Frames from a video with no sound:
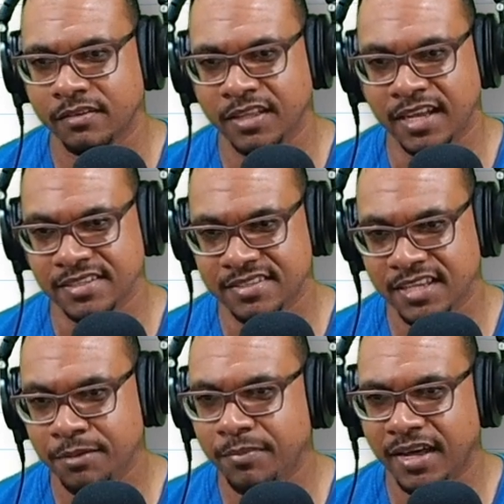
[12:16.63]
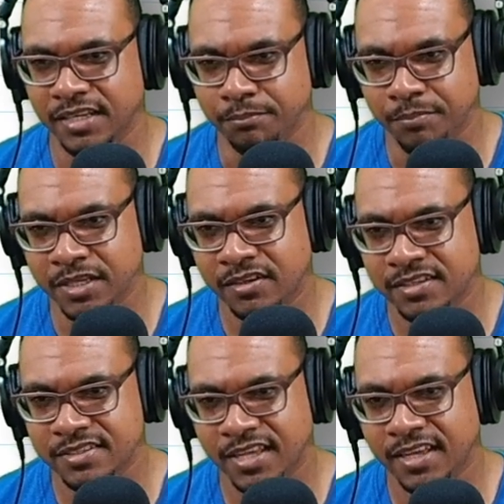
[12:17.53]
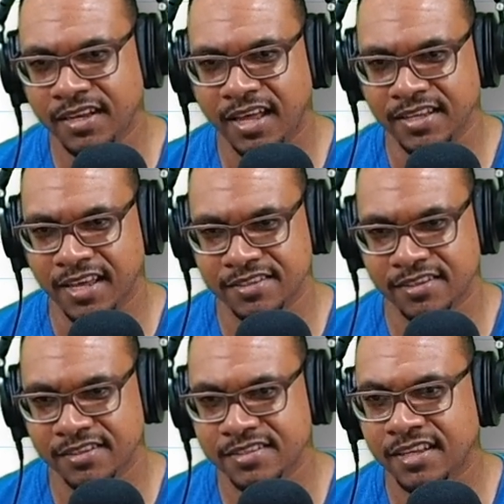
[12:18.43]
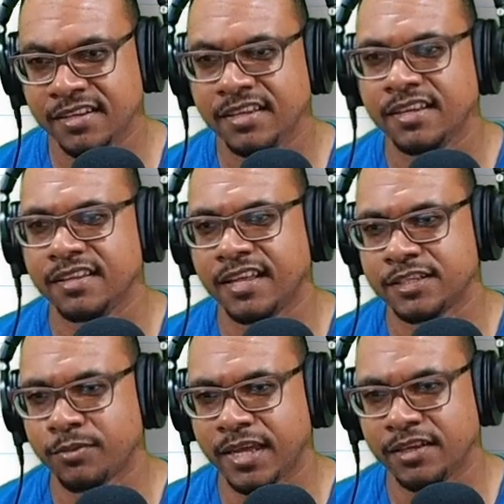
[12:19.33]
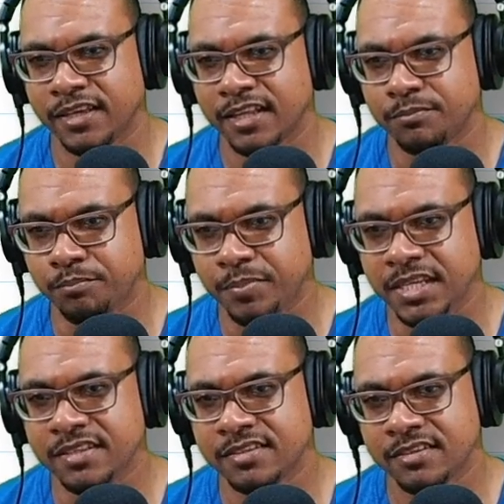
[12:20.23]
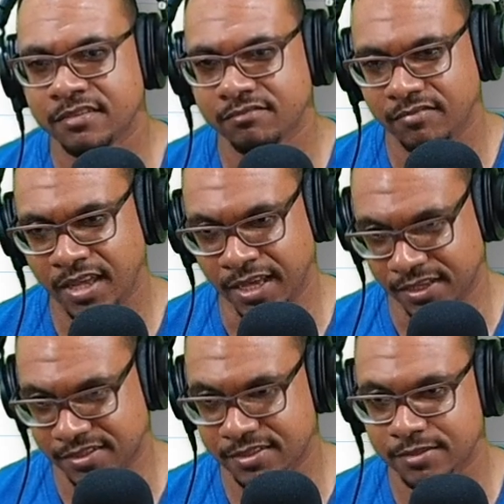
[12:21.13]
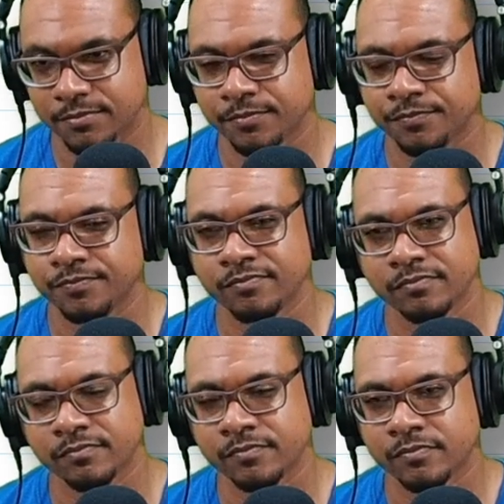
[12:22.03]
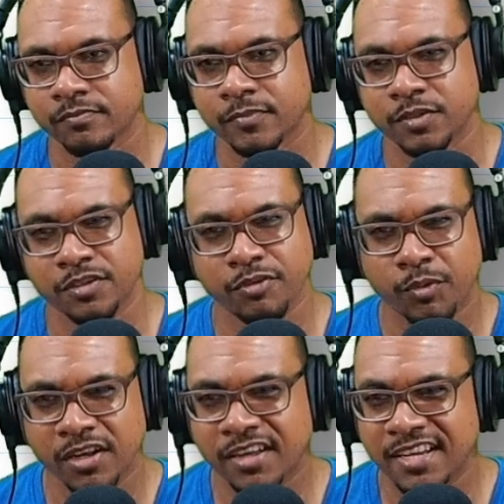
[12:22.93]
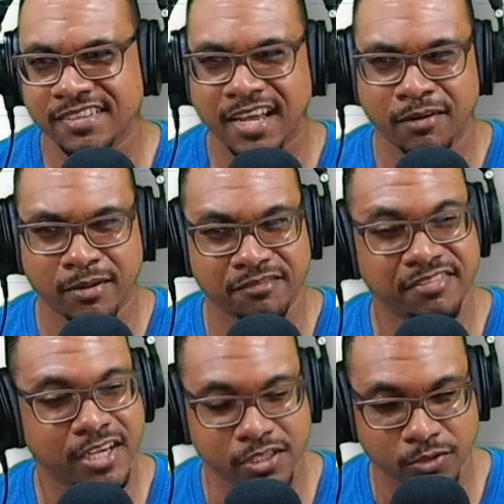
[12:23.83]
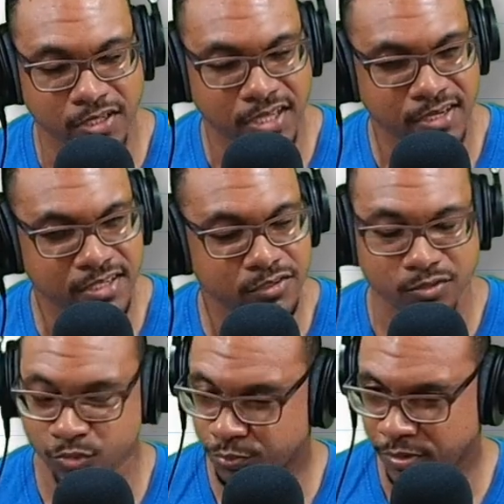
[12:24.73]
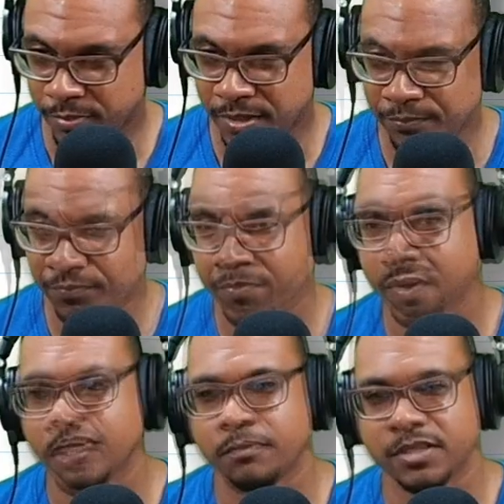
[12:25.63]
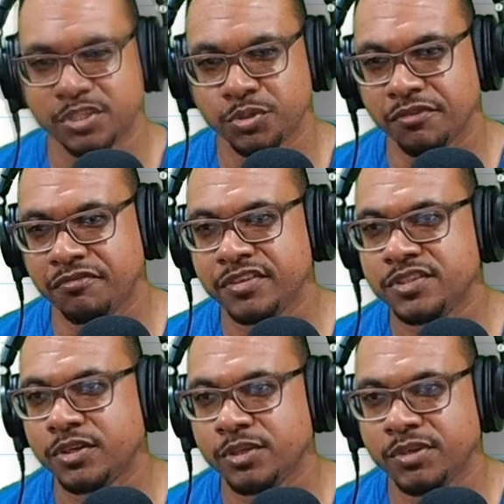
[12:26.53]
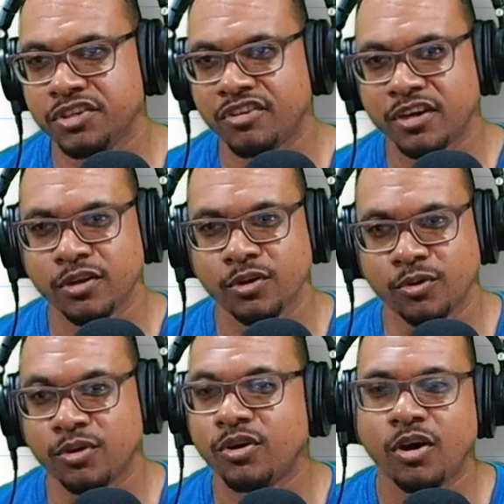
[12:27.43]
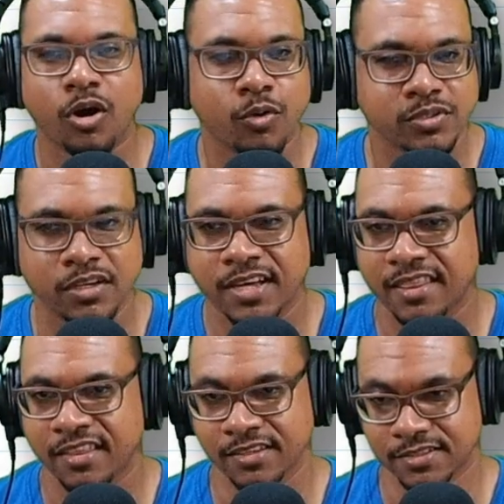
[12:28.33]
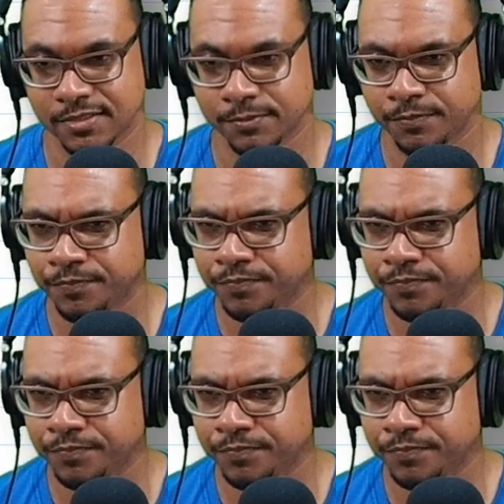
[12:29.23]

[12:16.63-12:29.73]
They are the same, and the b on this end and the x on this end. That's why you get b to x. So if you want to look at the diagram and figure it out like that, no problem. But I'll show you visually with the triangle law how to look at things.